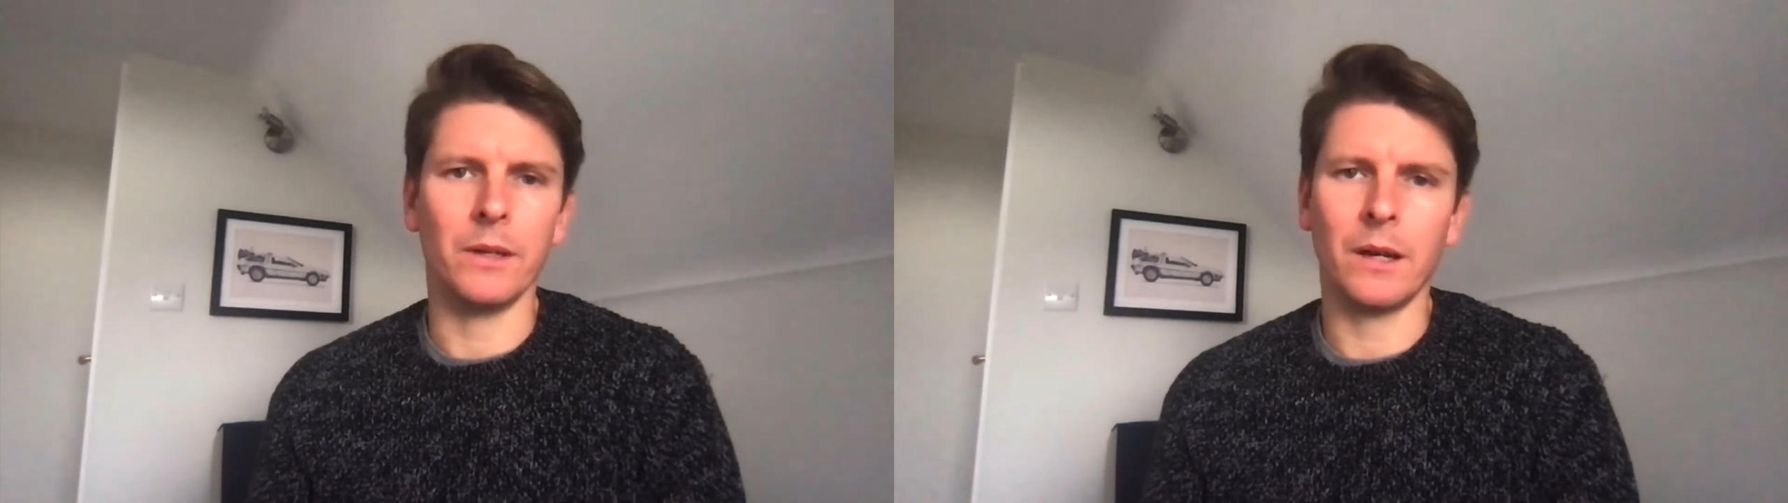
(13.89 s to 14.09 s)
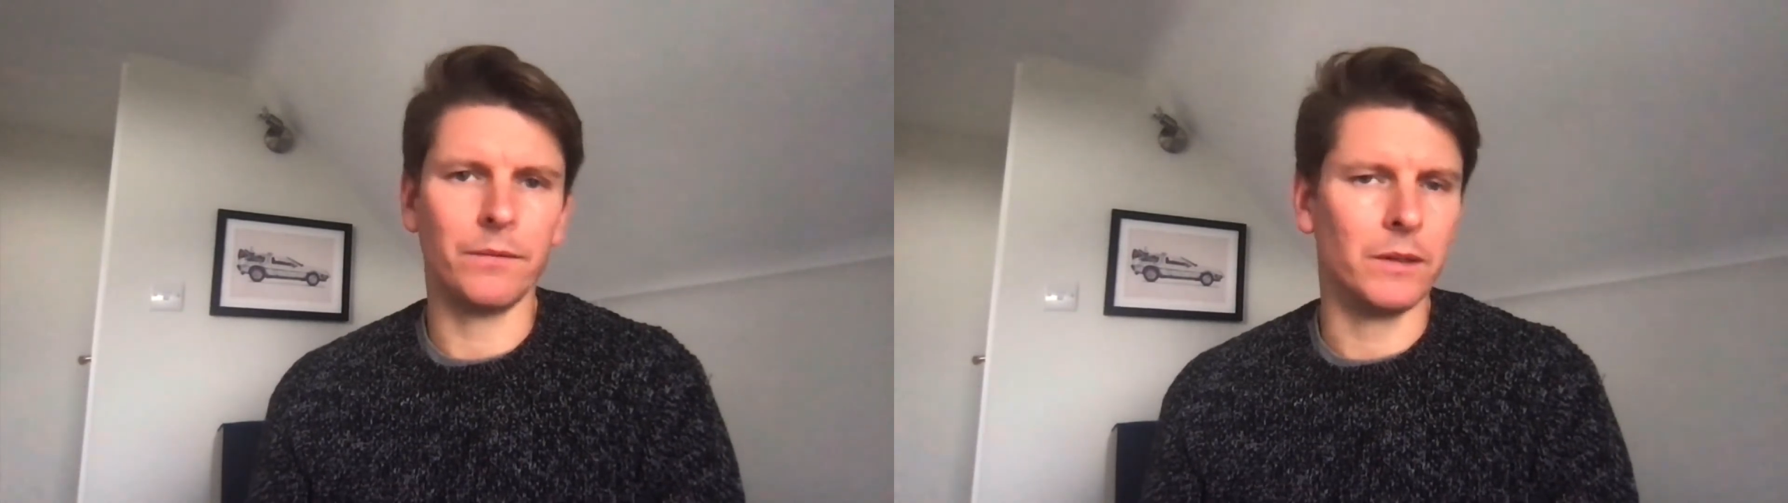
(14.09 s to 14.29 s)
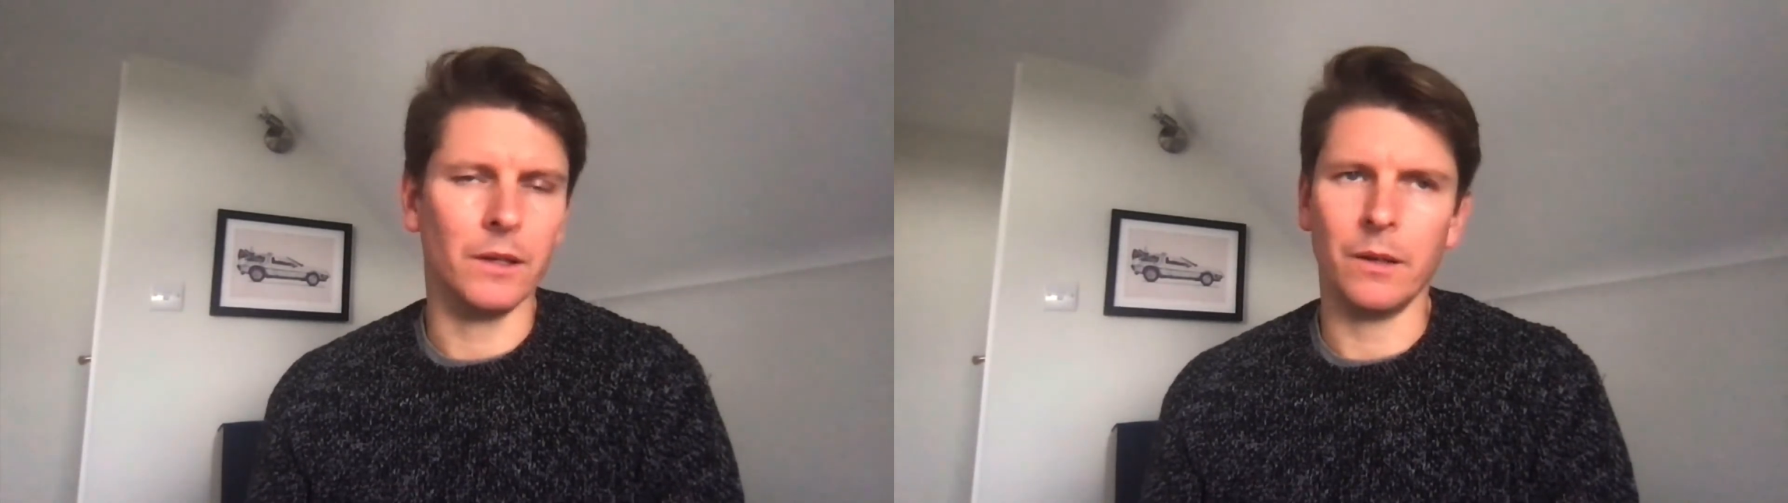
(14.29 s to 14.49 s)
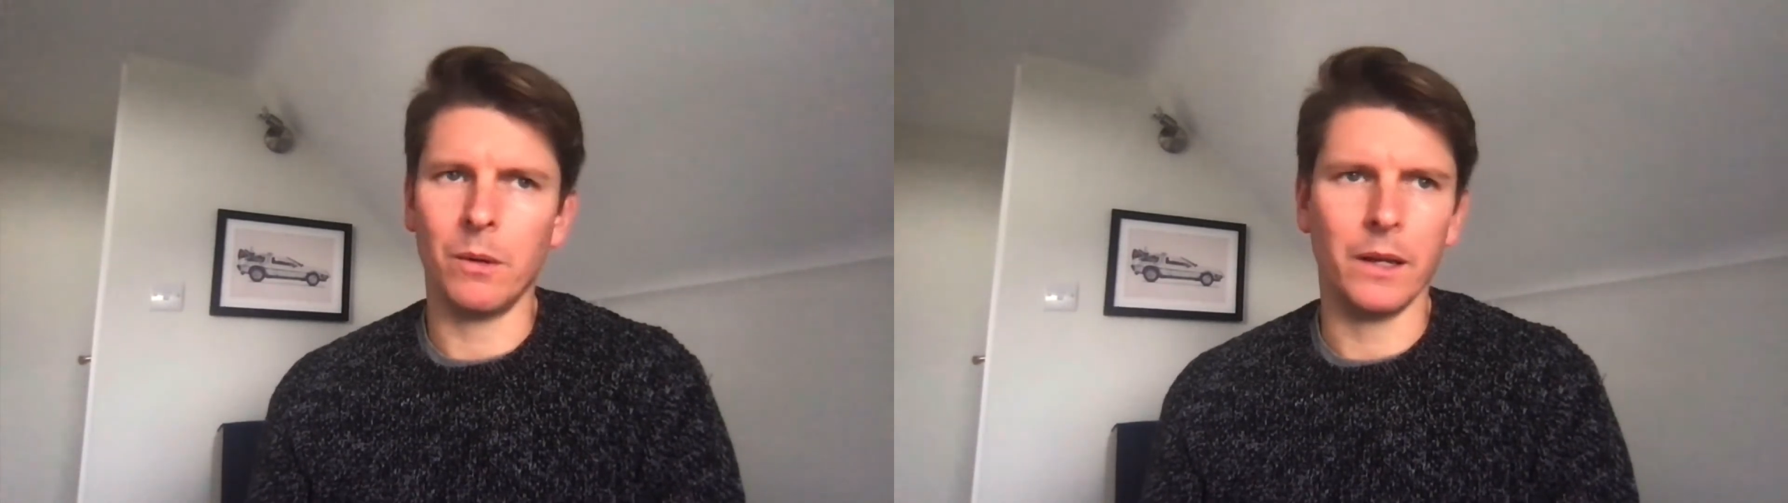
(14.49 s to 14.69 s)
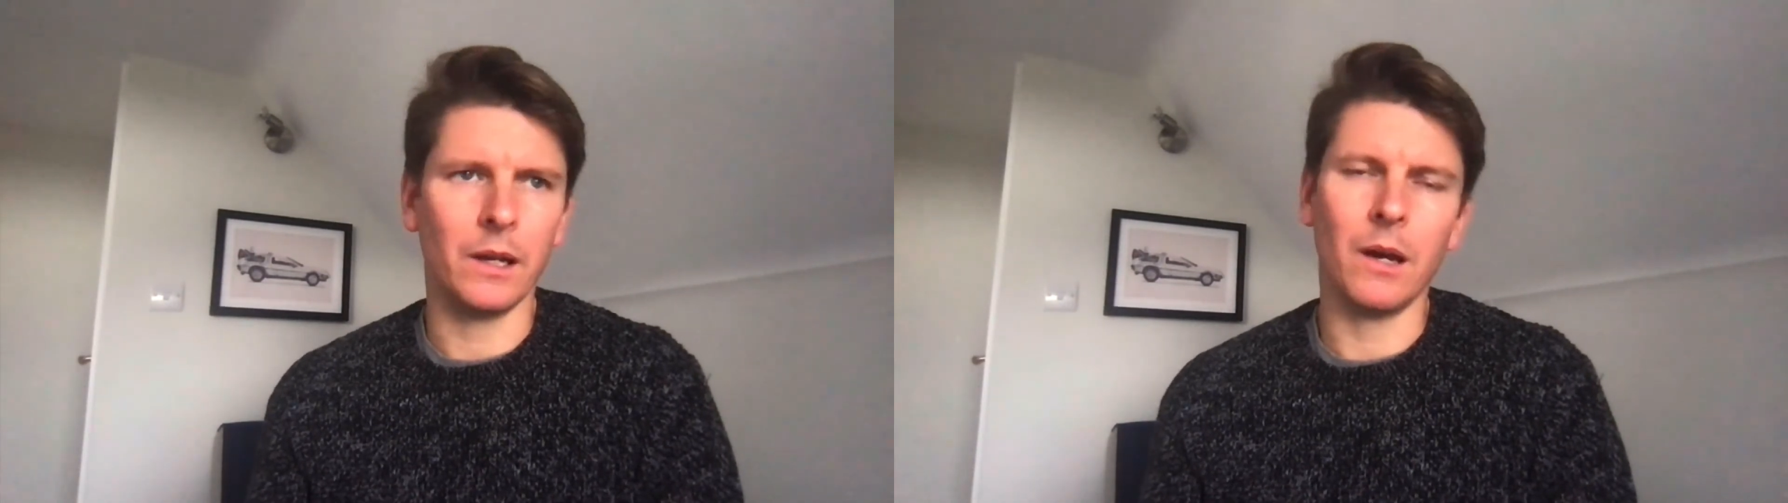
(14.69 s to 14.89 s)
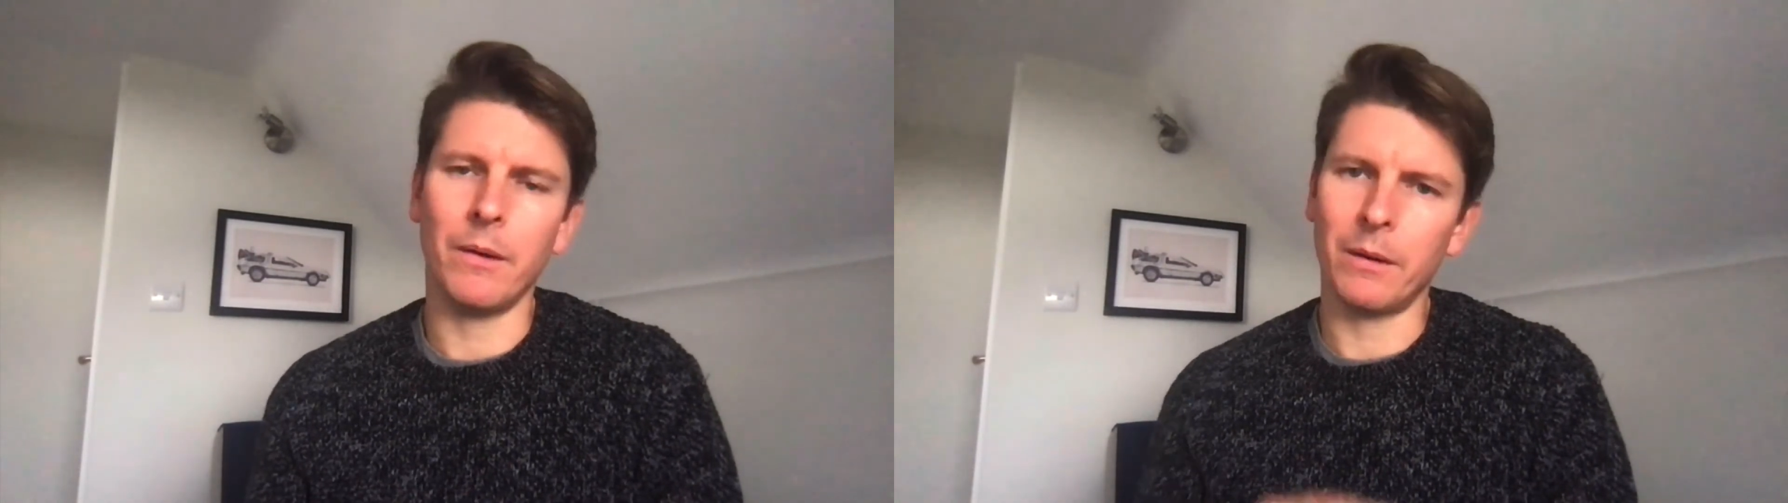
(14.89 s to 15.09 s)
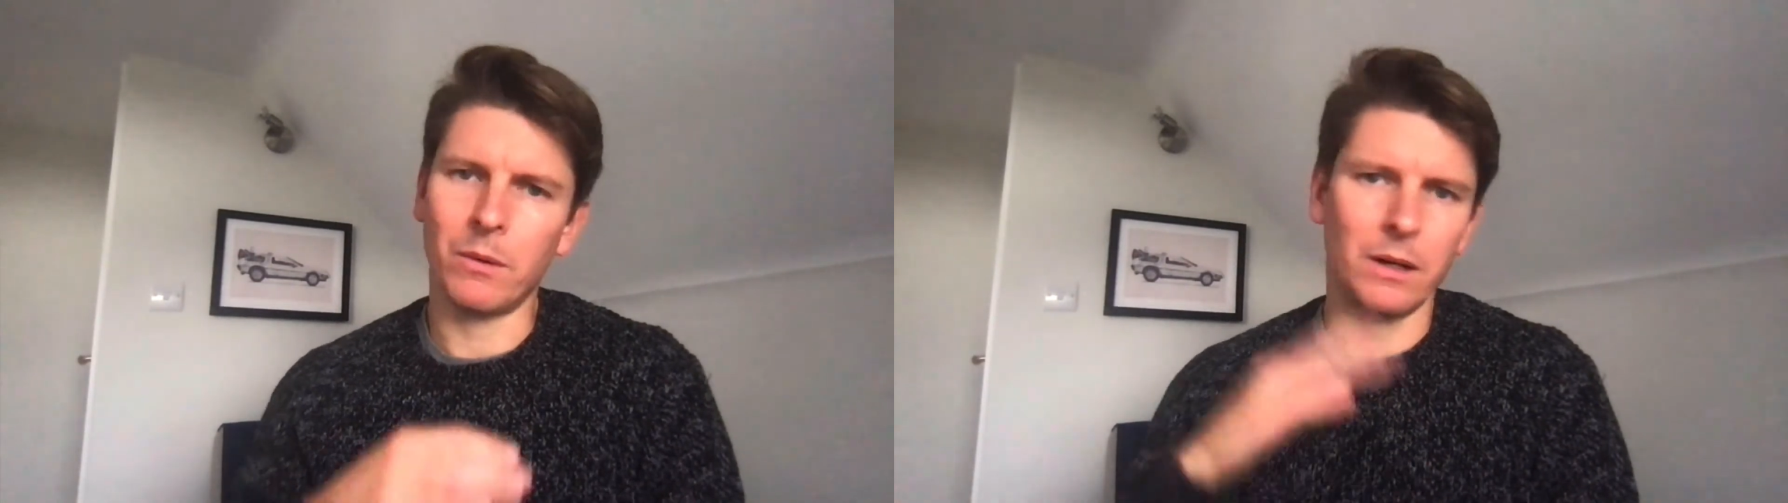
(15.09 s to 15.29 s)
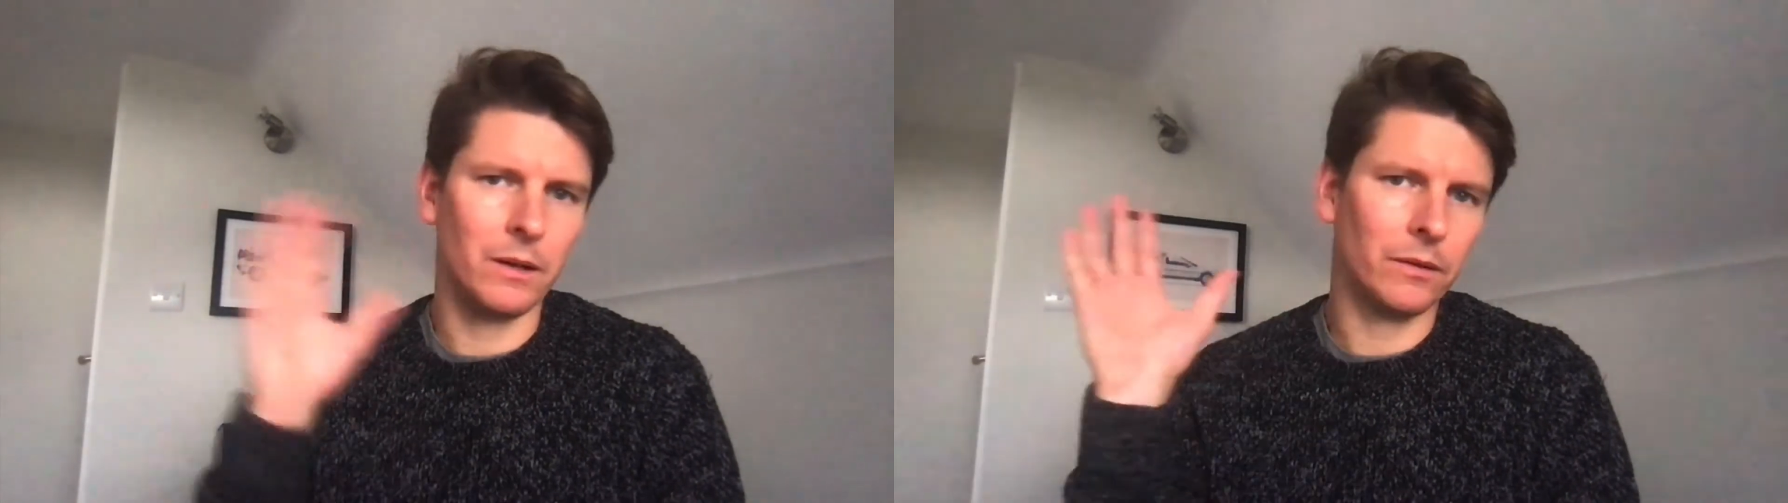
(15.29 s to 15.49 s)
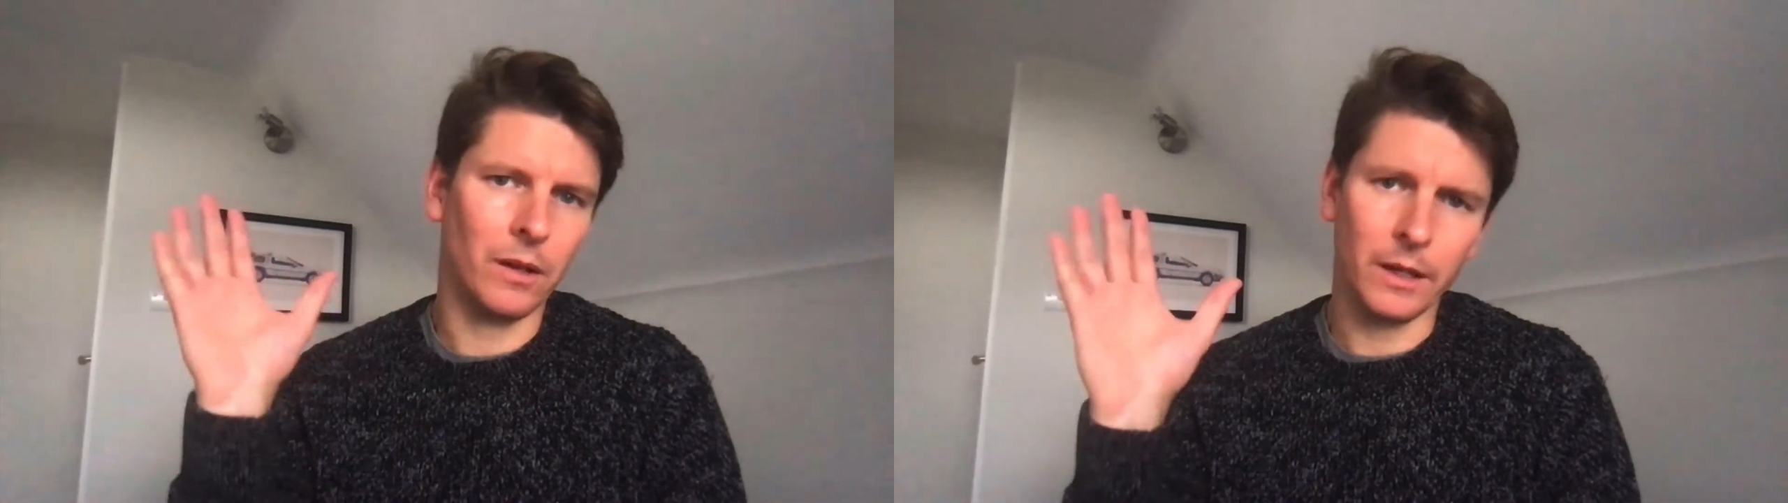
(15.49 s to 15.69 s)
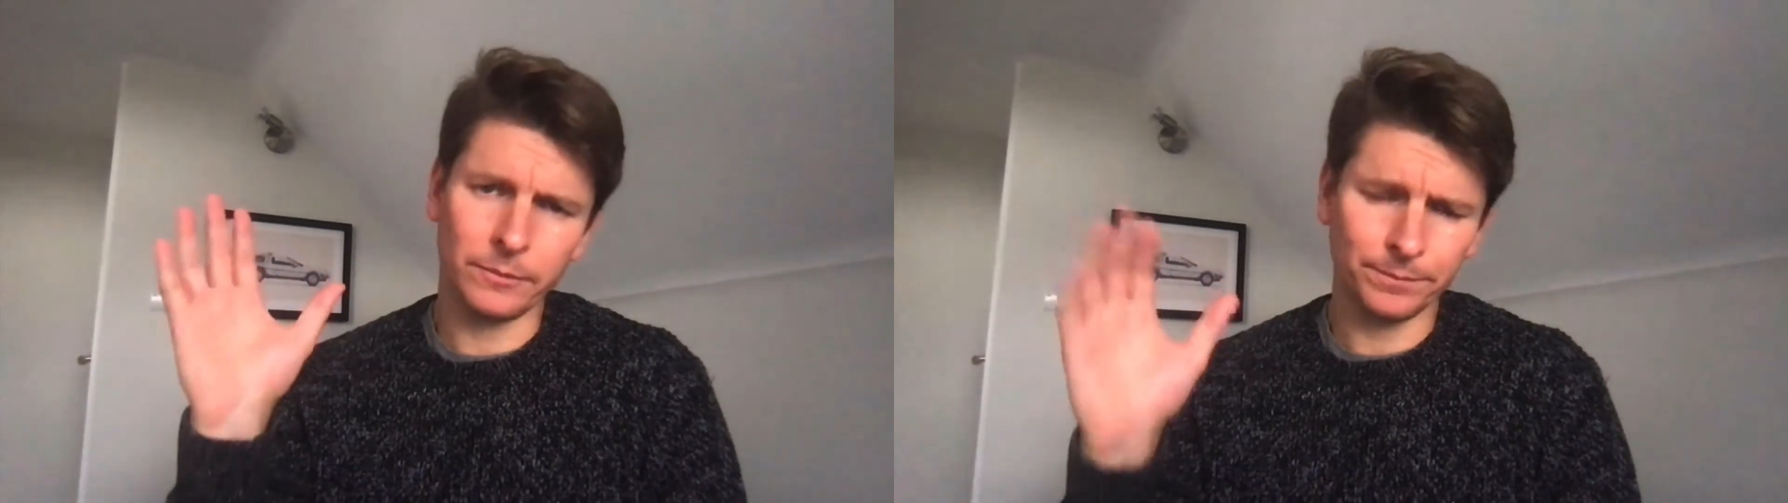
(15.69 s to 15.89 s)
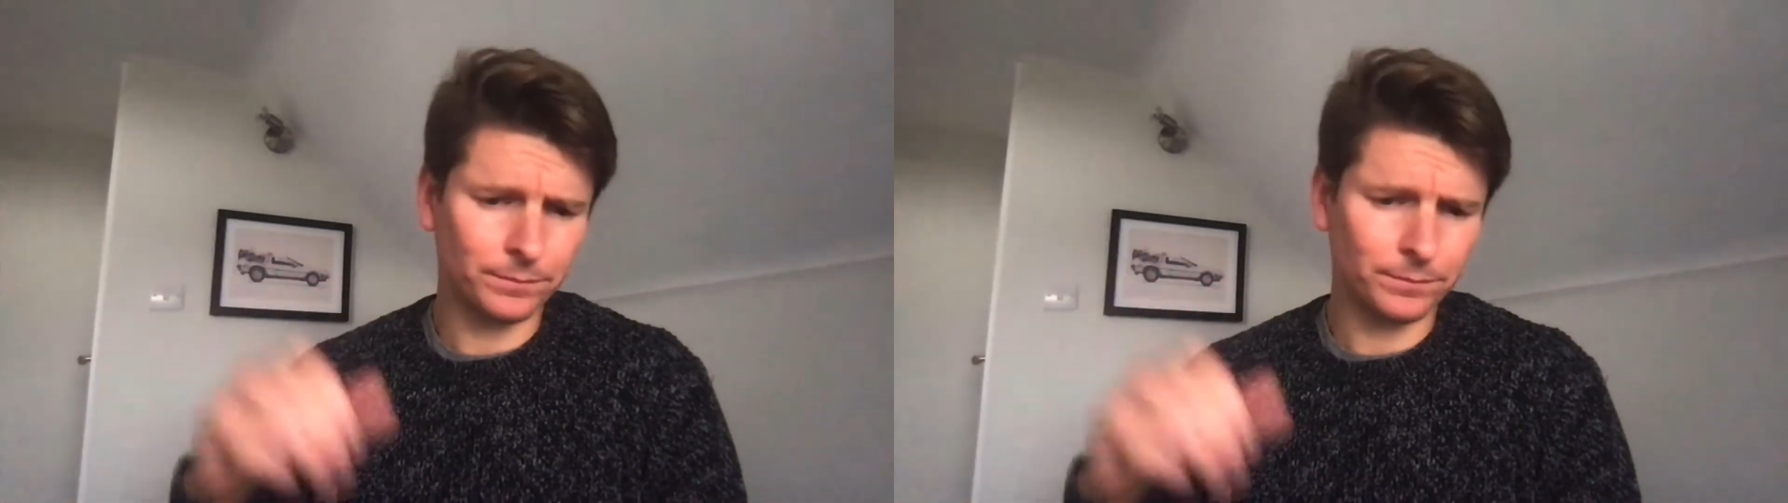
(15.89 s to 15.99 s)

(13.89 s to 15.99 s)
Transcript: You have to know where you're going, what it looks like,